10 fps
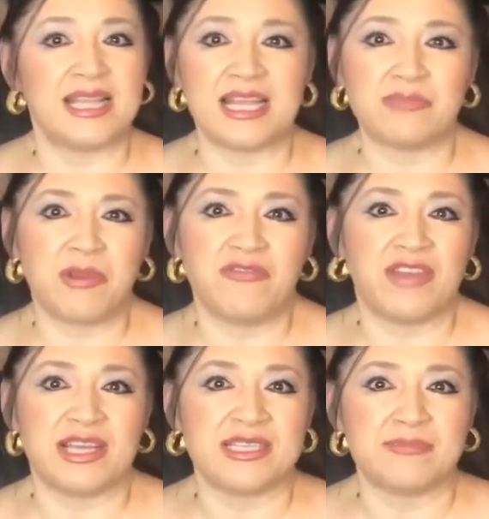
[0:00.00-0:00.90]
that's
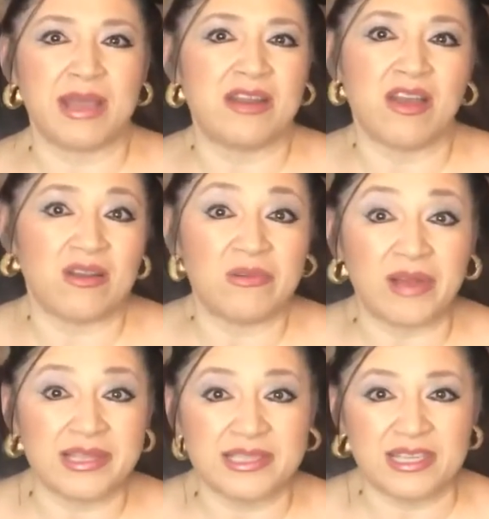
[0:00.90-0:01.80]
perfect because my daughter
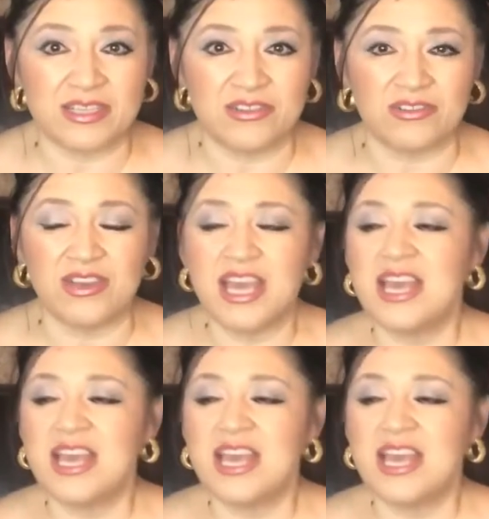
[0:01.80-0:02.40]
wants it too.